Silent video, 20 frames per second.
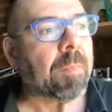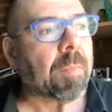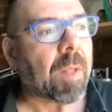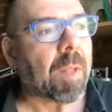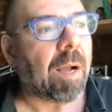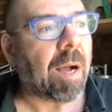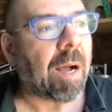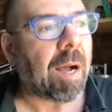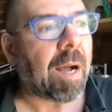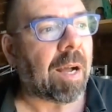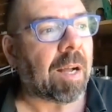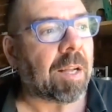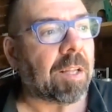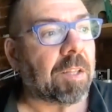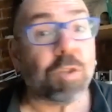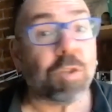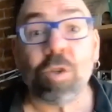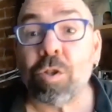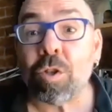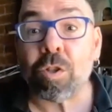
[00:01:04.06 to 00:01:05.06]

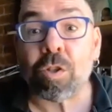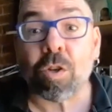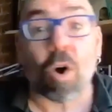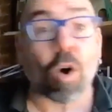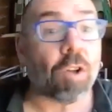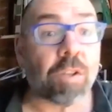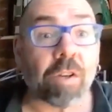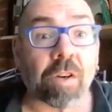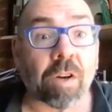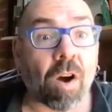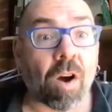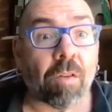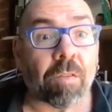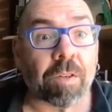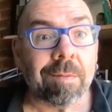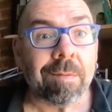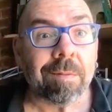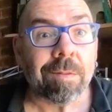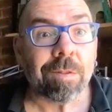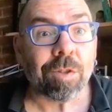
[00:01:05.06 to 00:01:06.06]
you just go
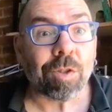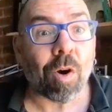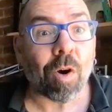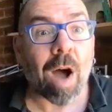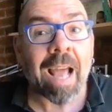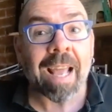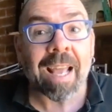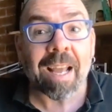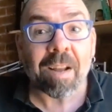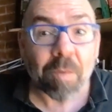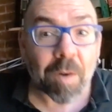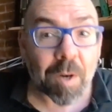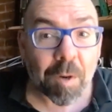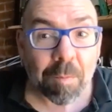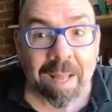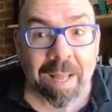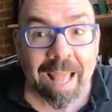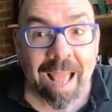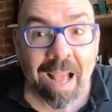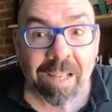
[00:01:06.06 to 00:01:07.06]
undercover. So I got rid of
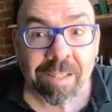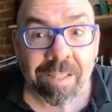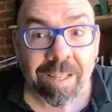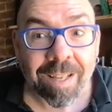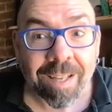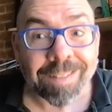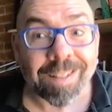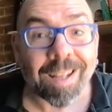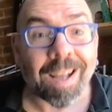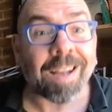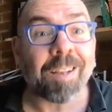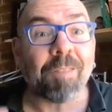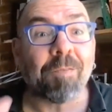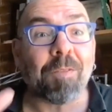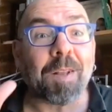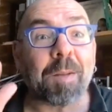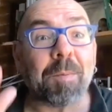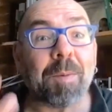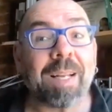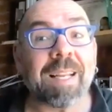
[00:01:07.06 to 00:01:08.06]
my accent, and if
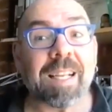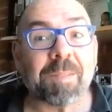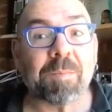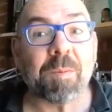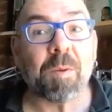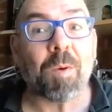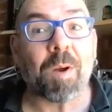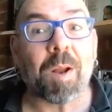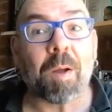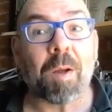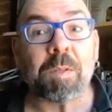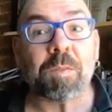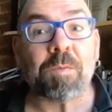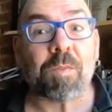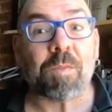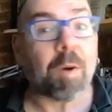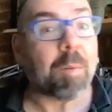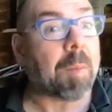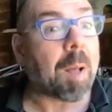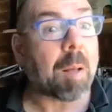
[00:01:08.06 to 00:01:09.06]
anybody asks me where I was
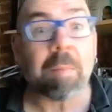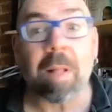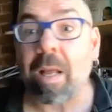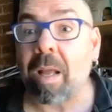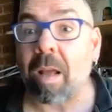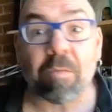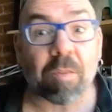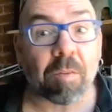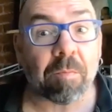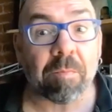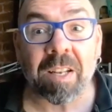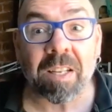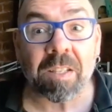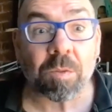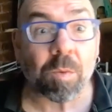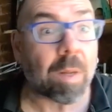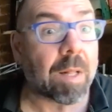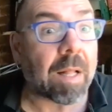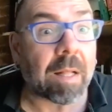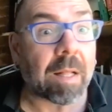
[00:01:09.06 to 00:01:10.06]
from, I'm like, I'm from
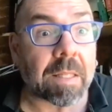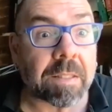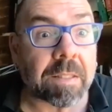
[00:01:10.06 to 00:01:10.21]
Venezuela. That's